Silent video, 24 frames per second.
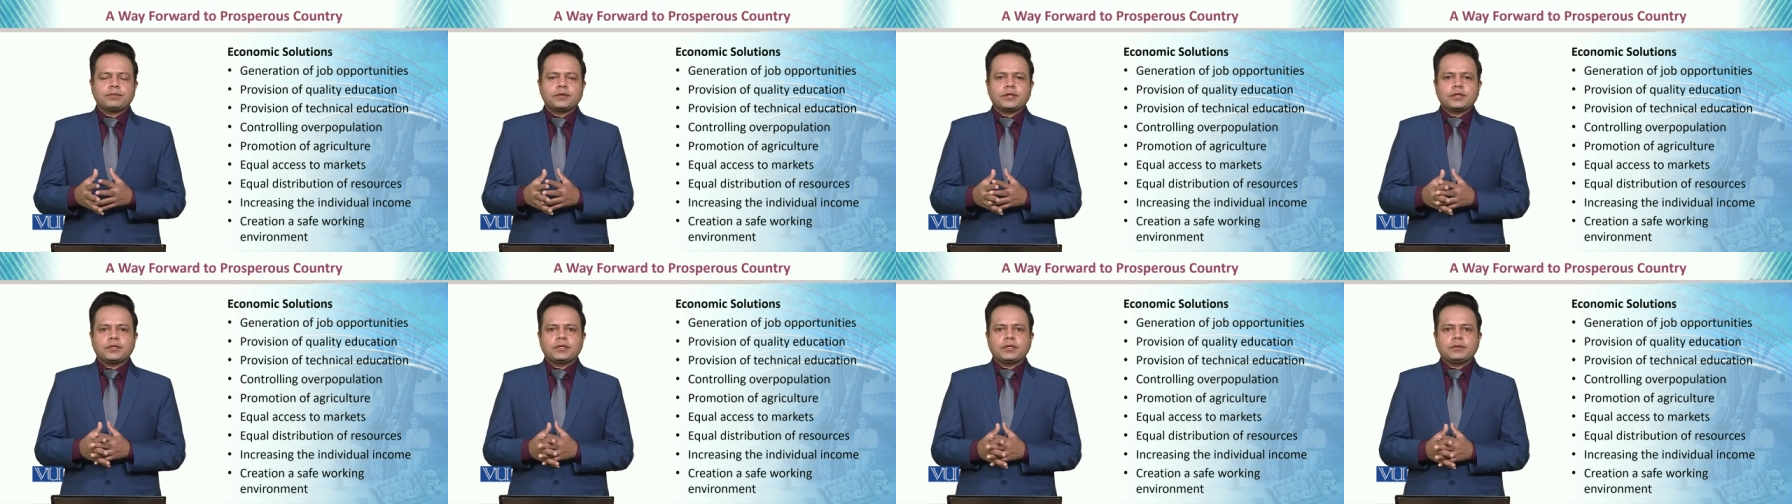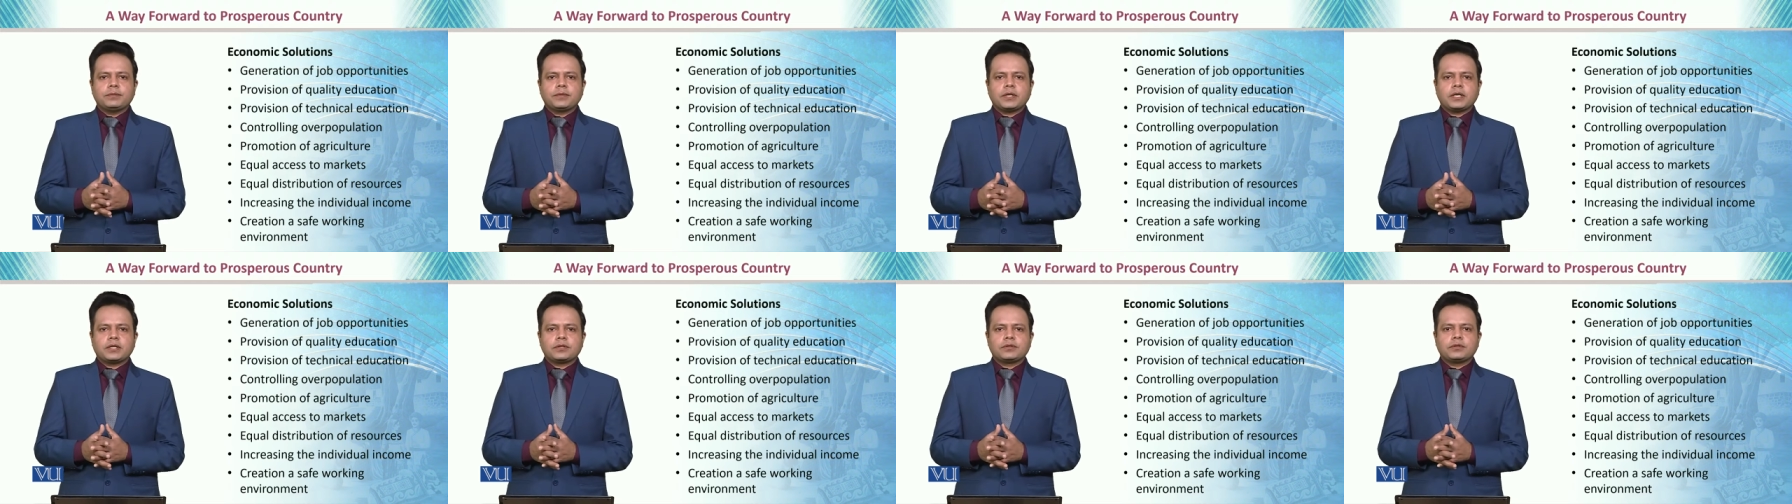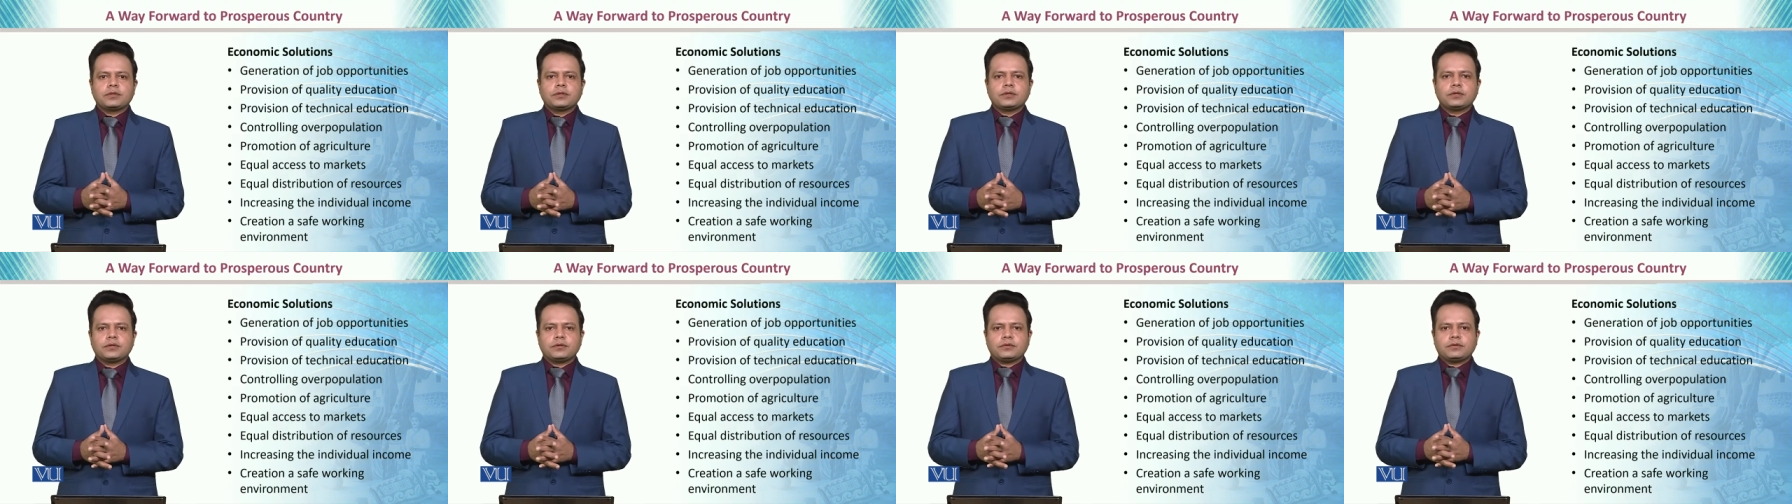pretty
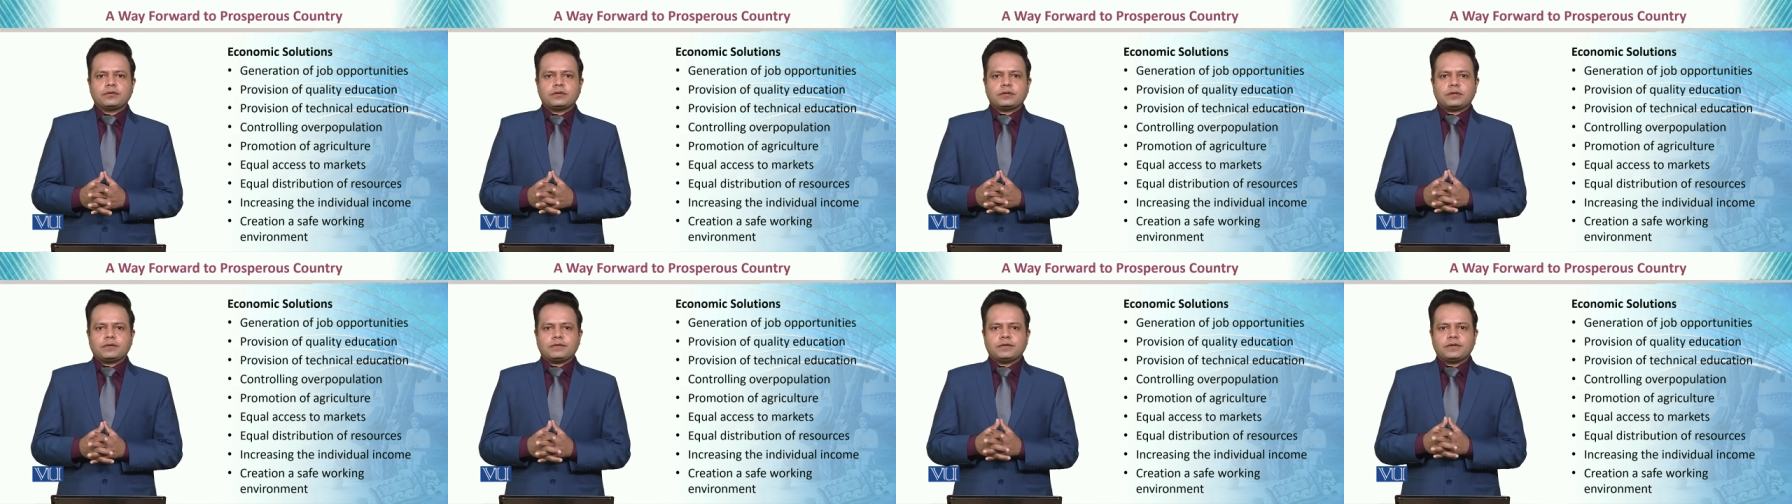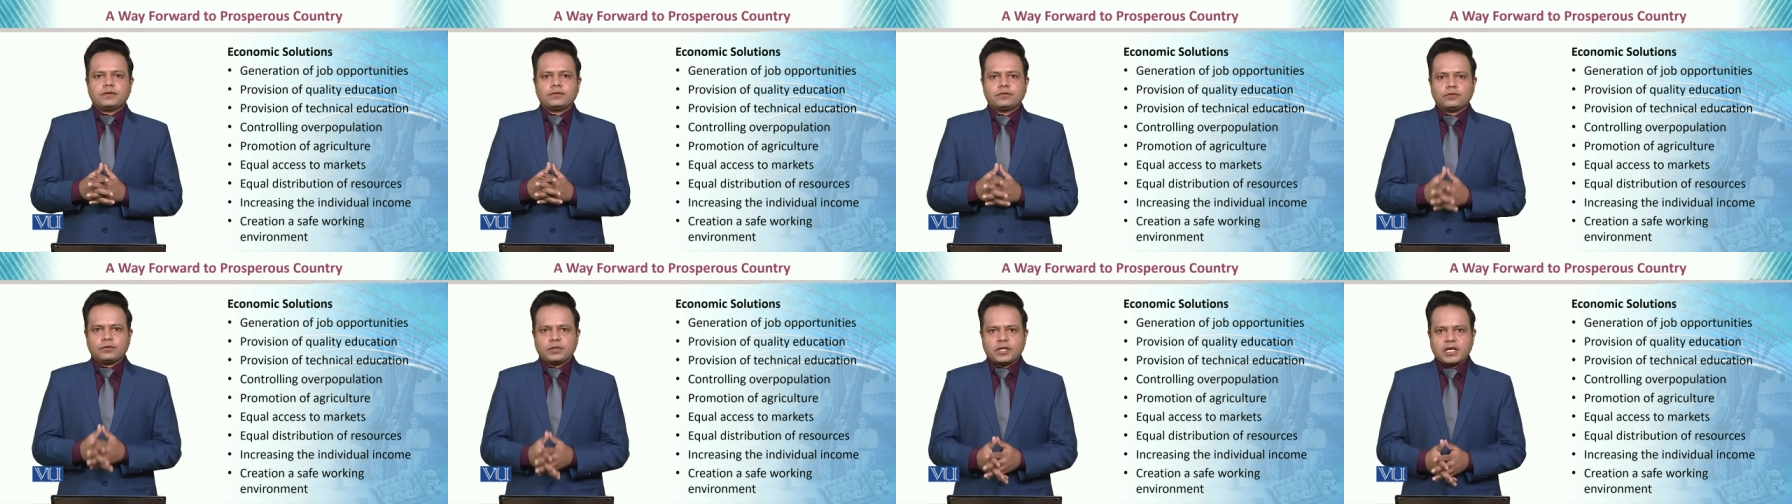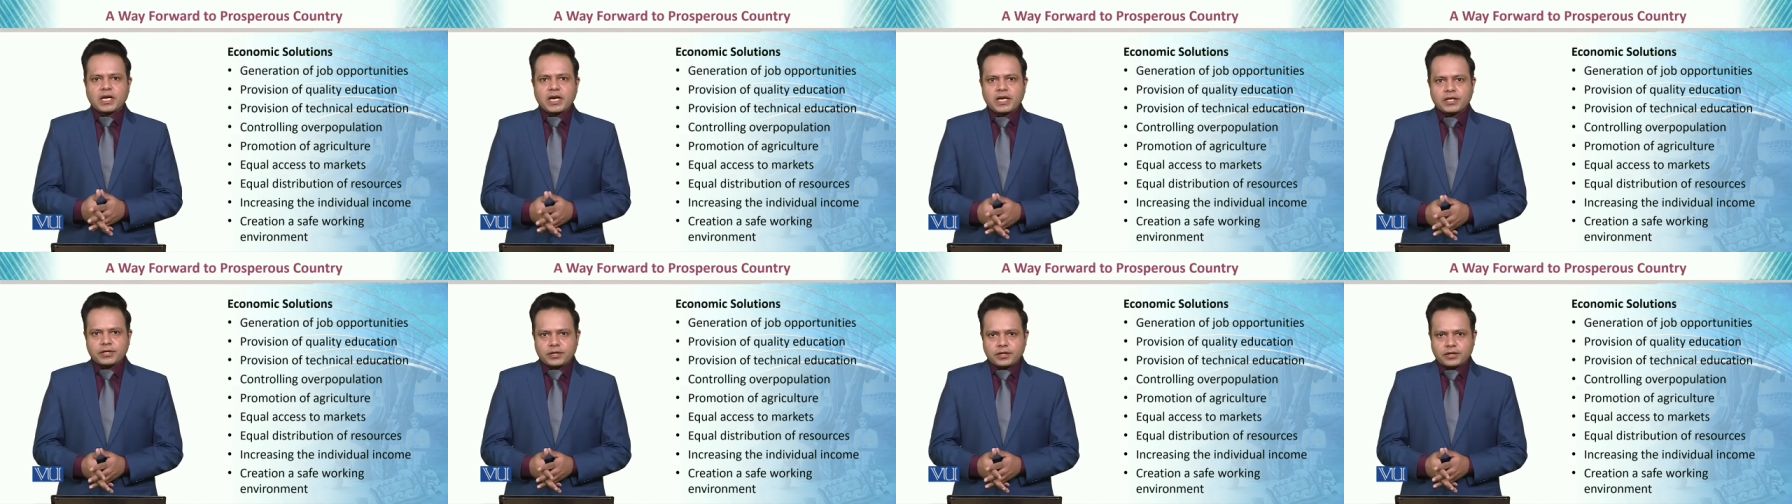much service
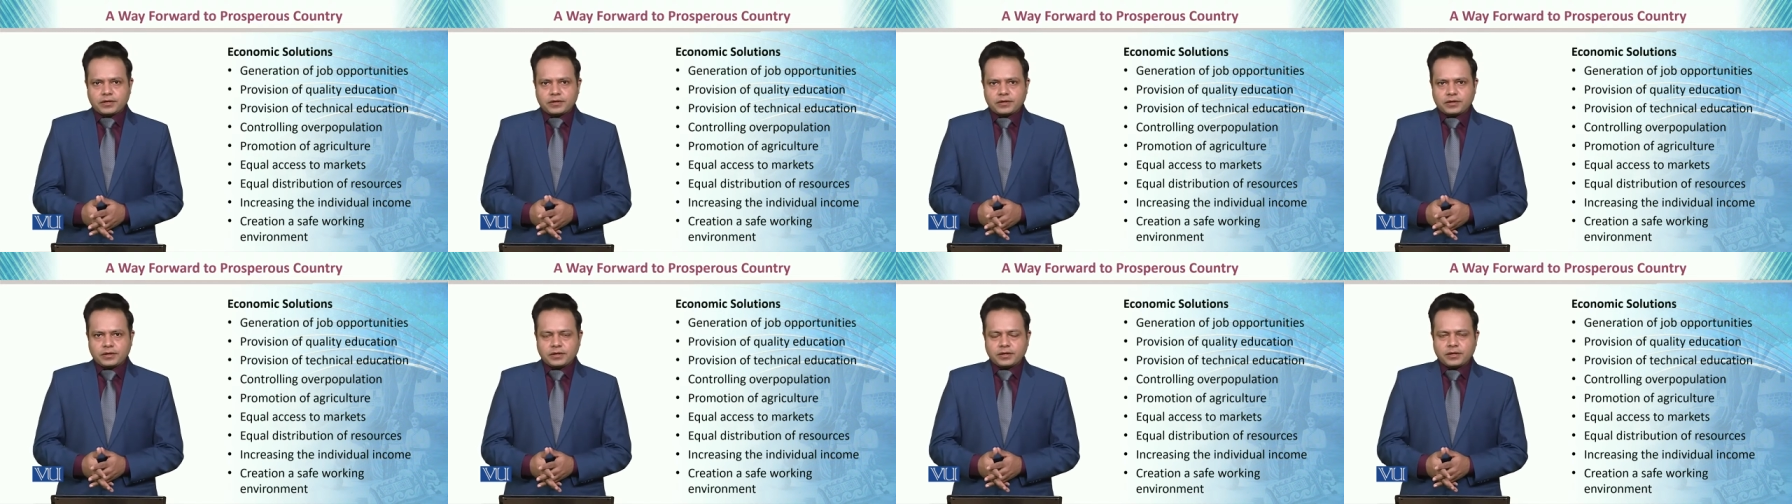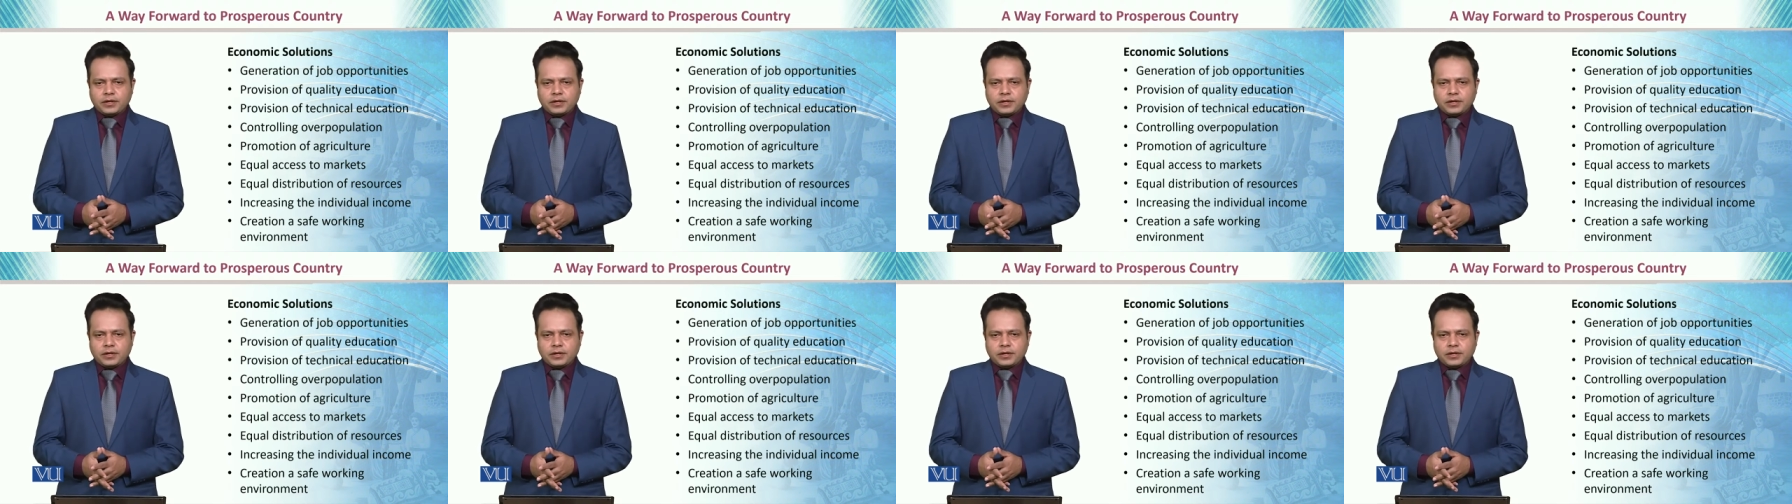oriented.